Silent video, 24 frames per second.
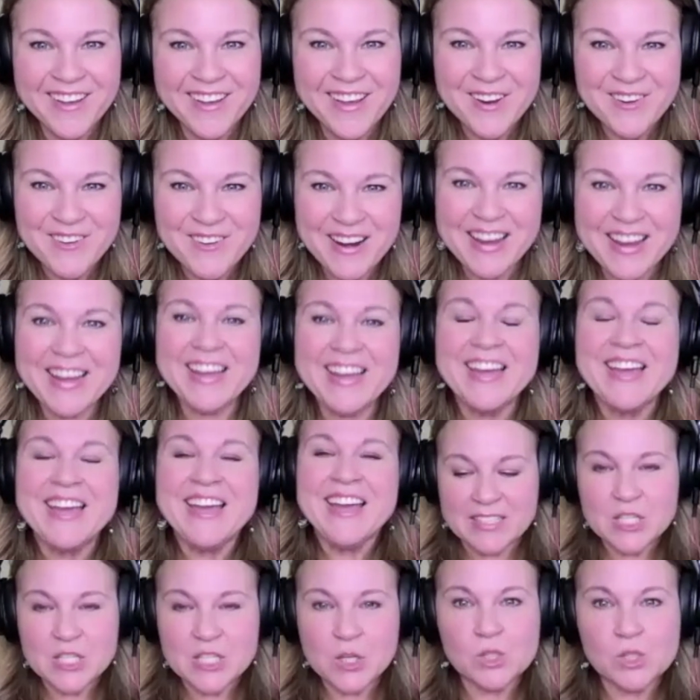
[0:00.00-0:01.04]
Right.
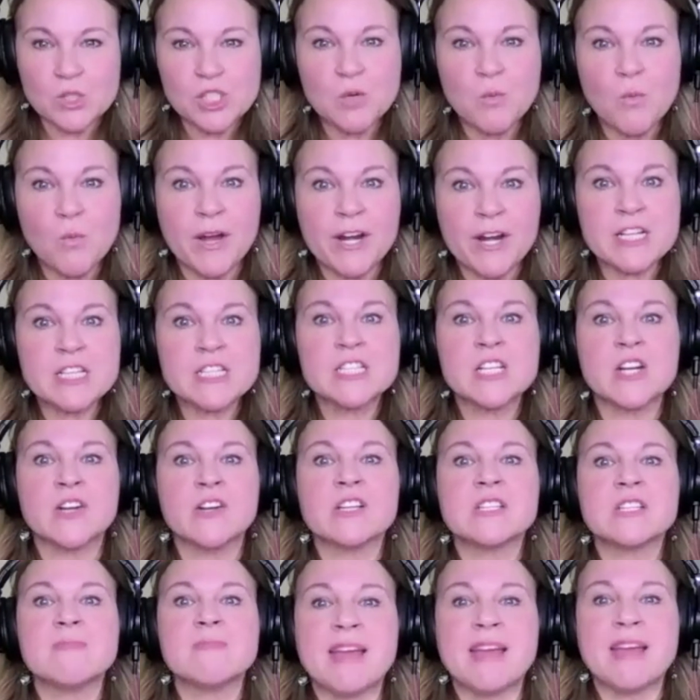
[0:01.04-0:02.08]
So she wanted to start
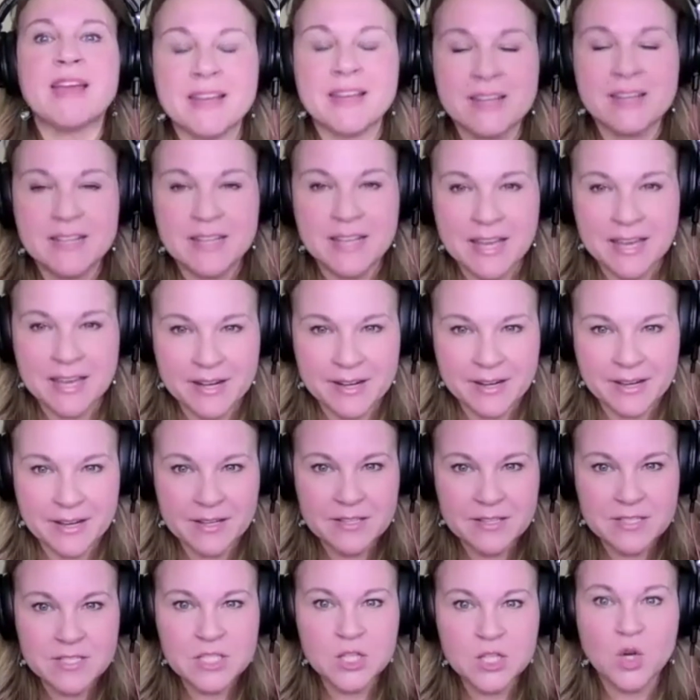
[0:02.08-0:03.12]
expanding into Canada.
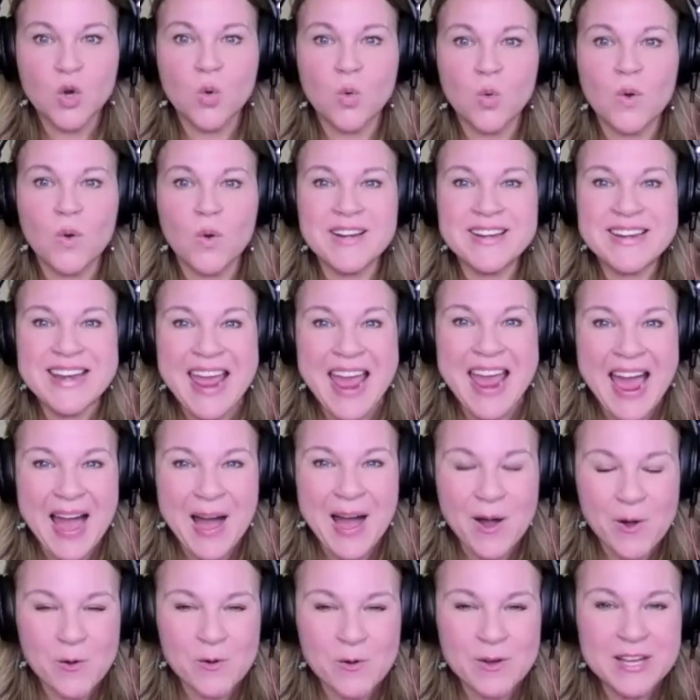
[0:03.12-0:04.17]
So
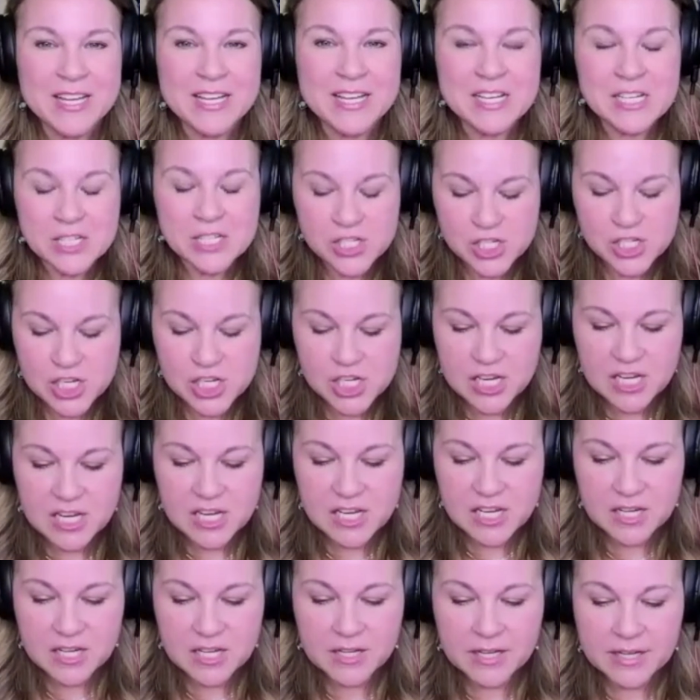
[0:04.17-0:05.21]
now
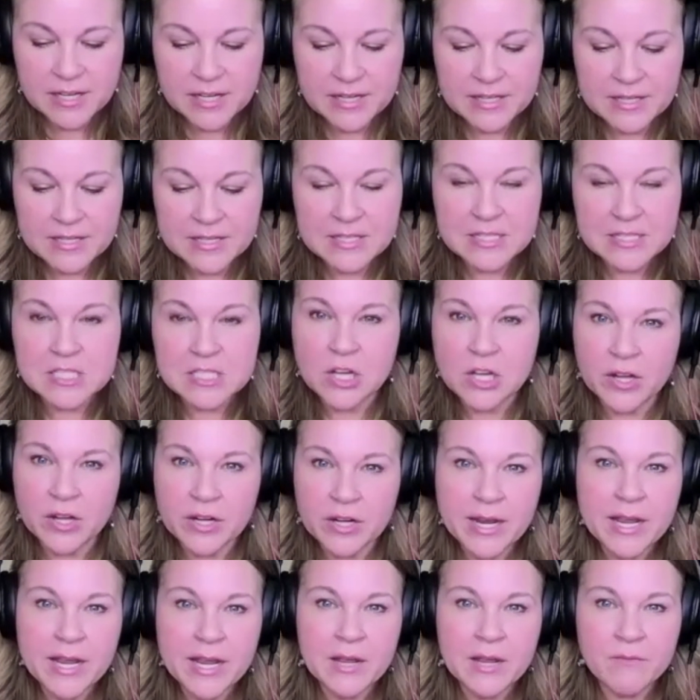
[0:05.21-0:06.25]
she is not
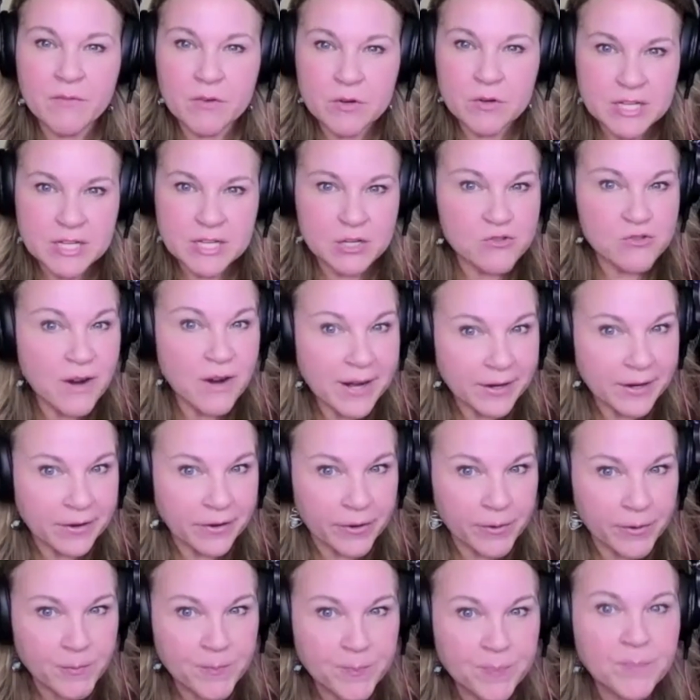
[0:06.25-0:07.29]
a first aid
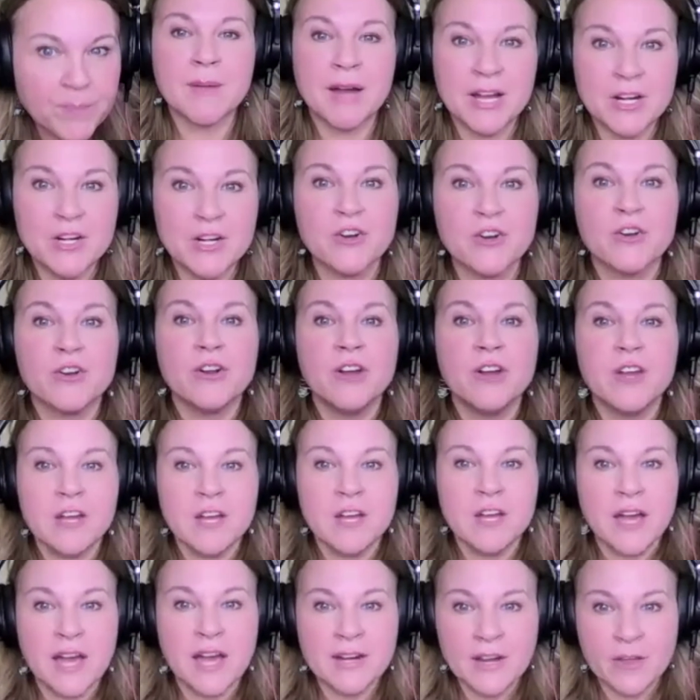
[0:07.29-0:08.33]
trainer under
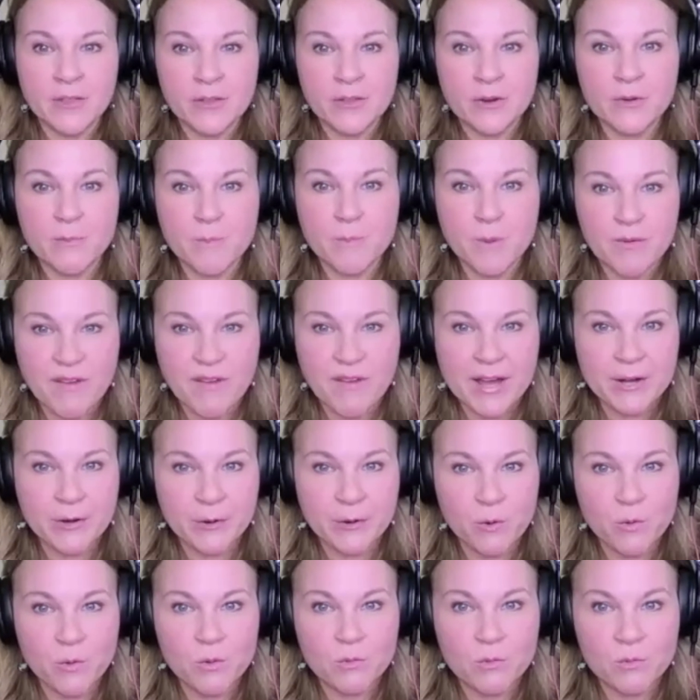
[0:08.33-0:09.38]
another provider
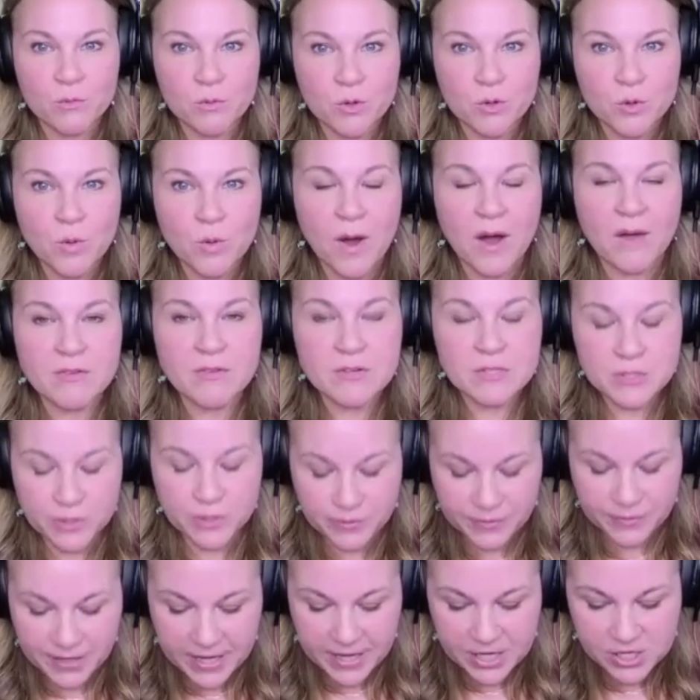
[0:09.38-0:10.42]
who offers
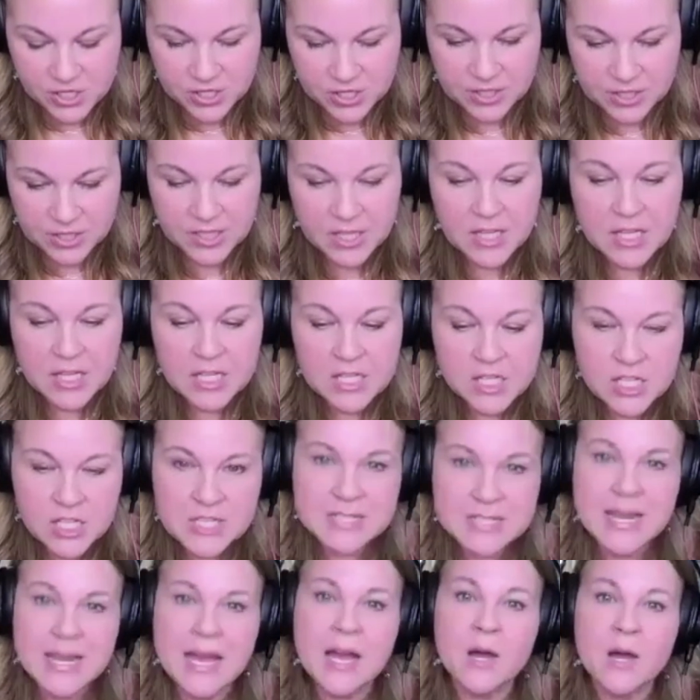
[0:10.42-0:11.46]
certification. She's
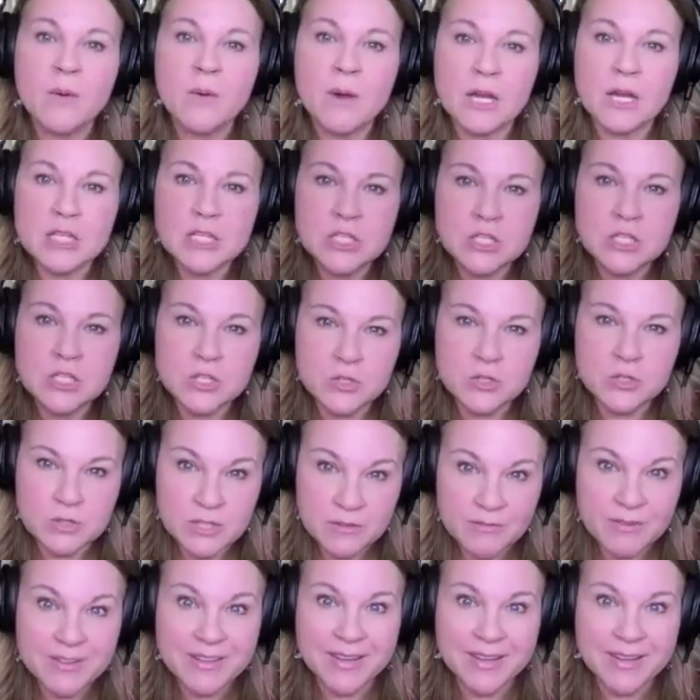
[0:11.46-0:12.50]
now a
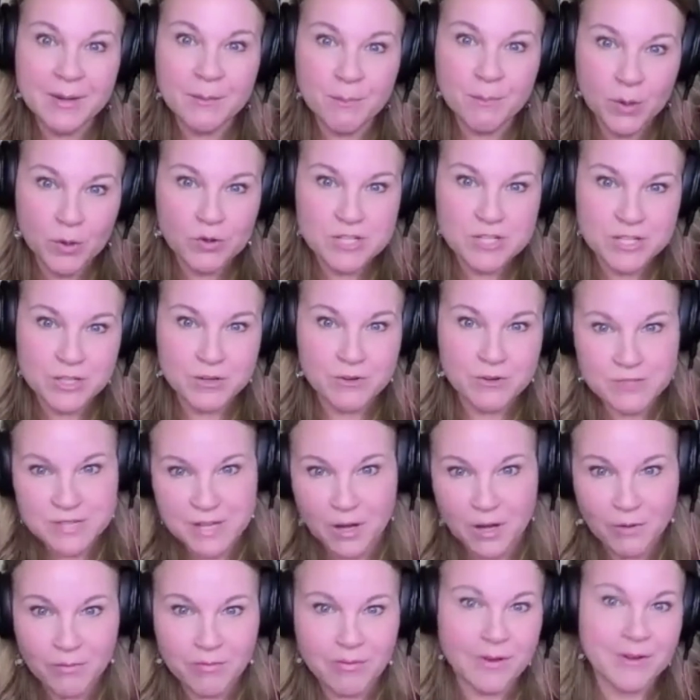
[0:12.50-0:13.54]
certificate person
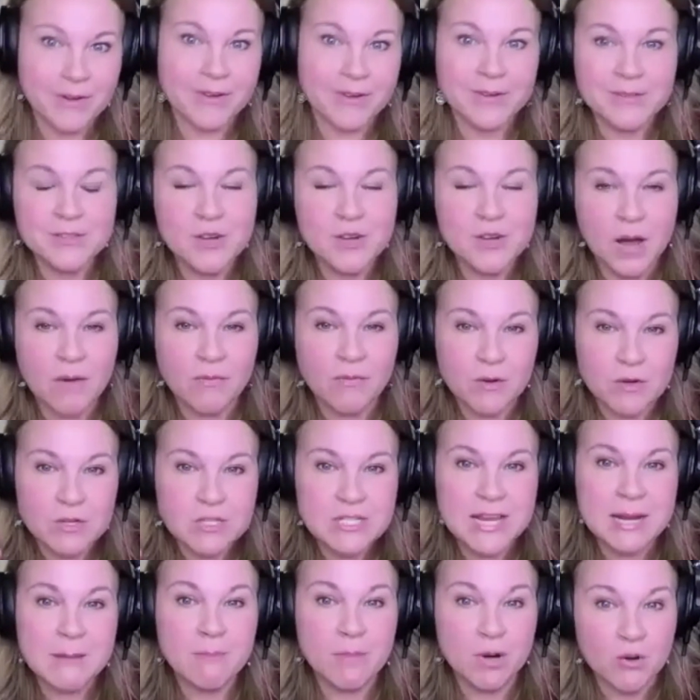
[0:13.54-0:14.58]
herself, or a first
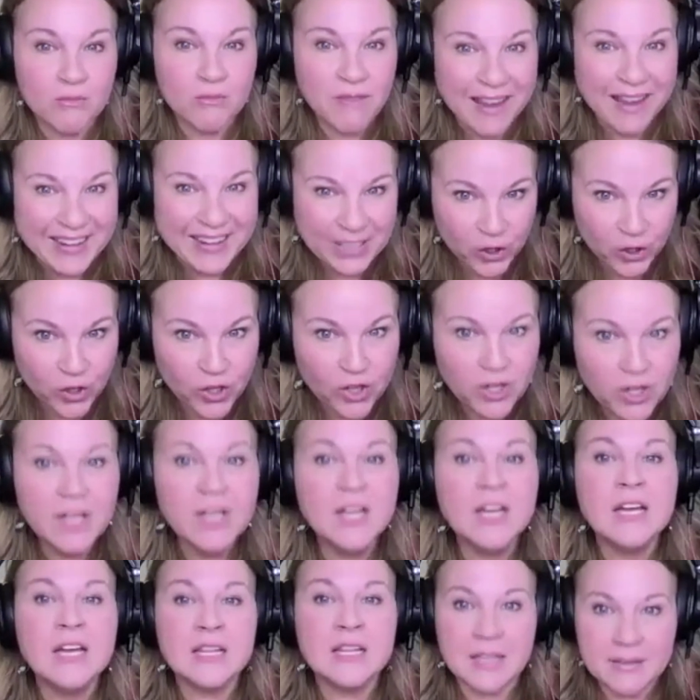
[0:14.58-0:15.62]
aid provider,
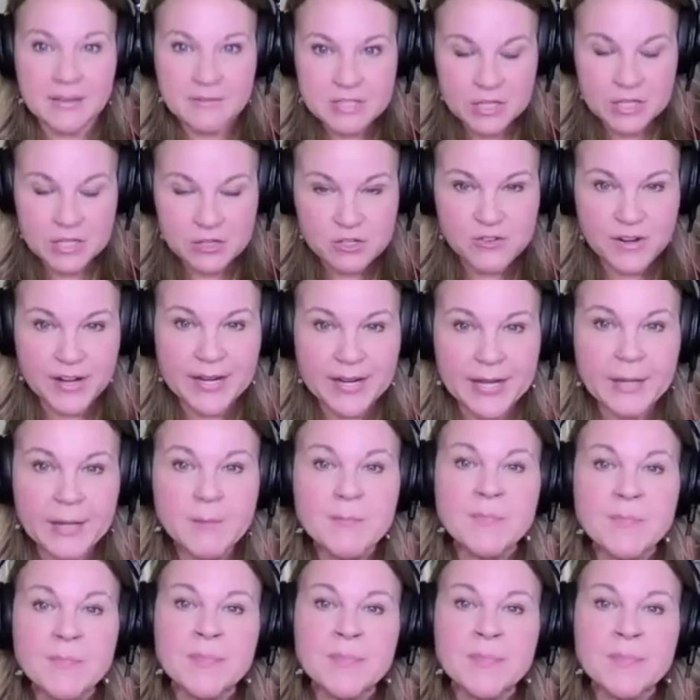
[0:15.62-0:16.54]
LifeStart Training.